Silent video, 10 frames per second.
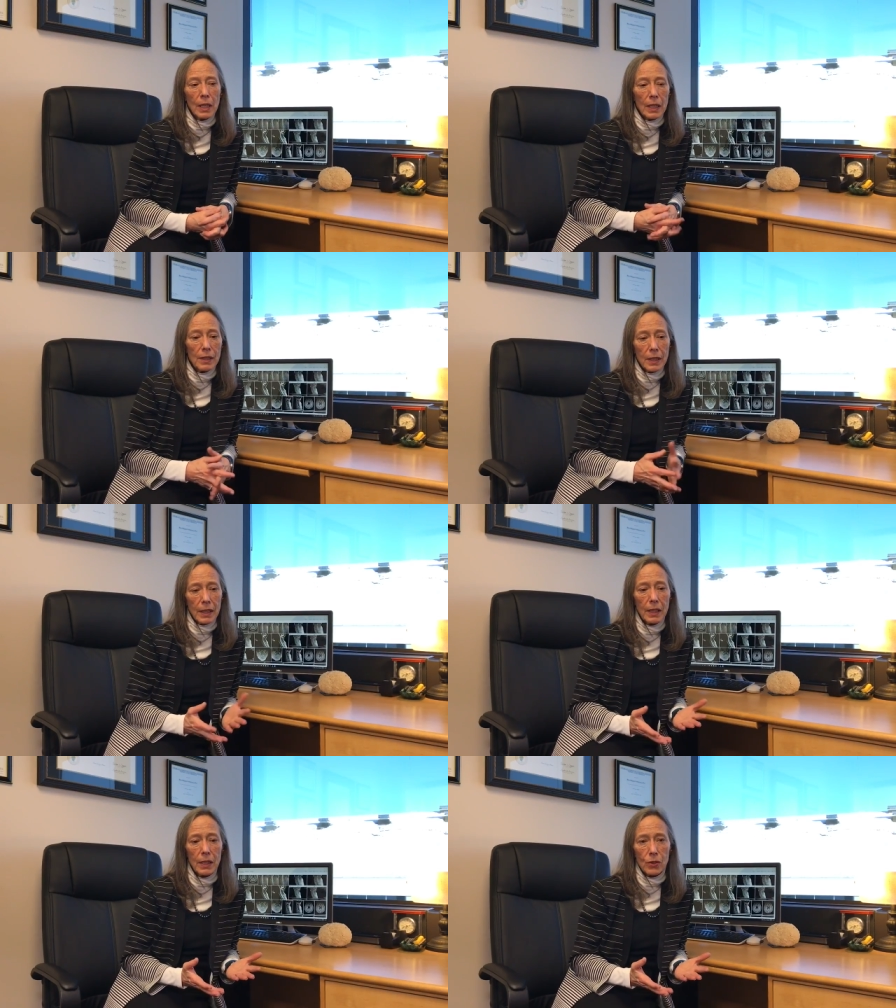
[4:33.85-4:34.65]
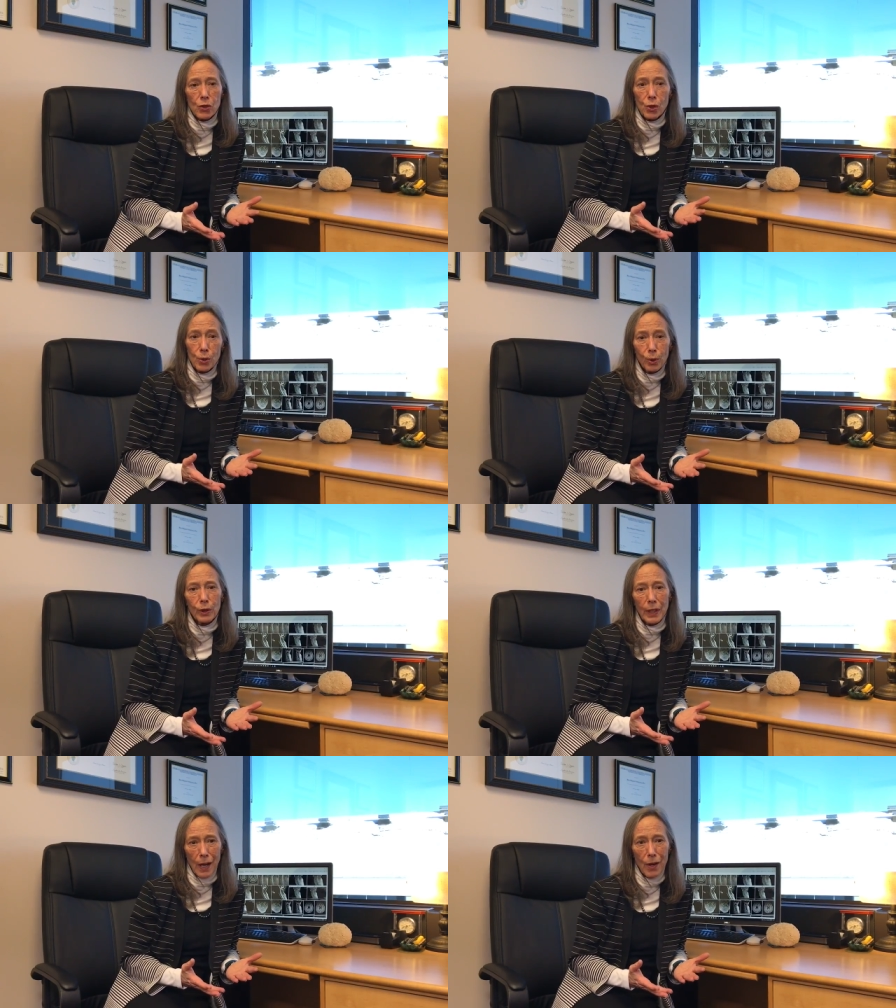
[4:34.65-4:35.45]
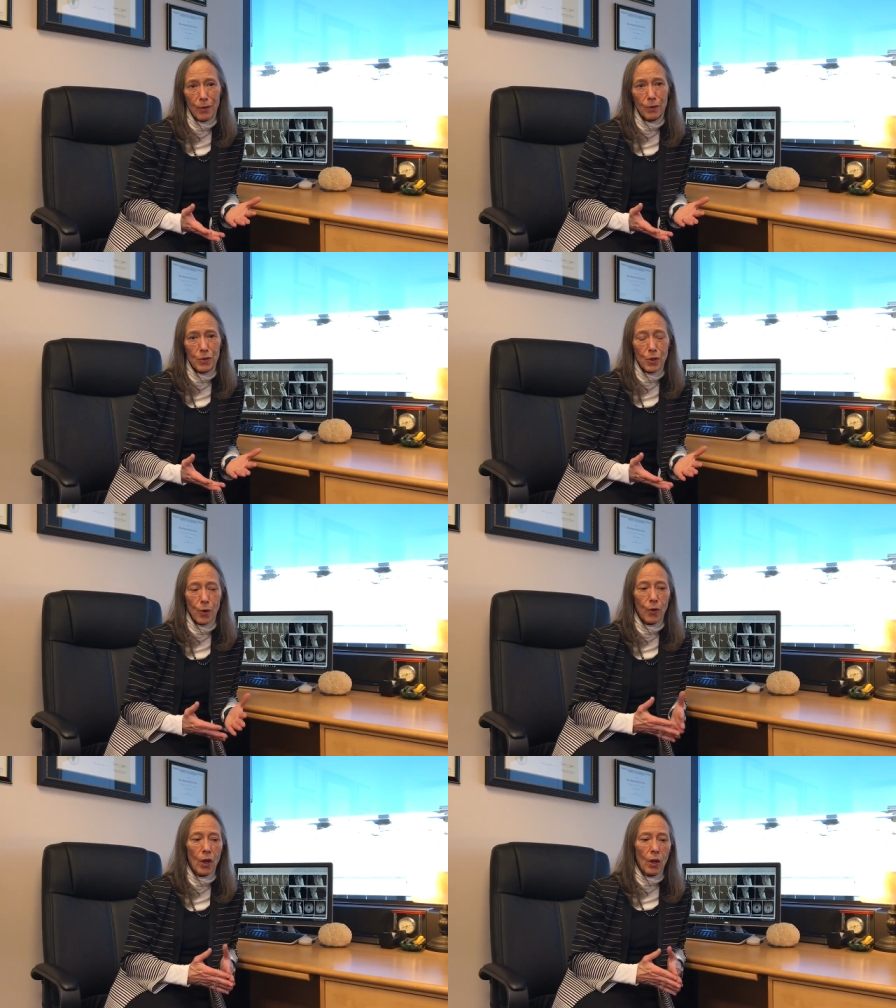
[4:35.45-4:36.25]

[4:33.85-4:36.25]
And the key is to cool down. So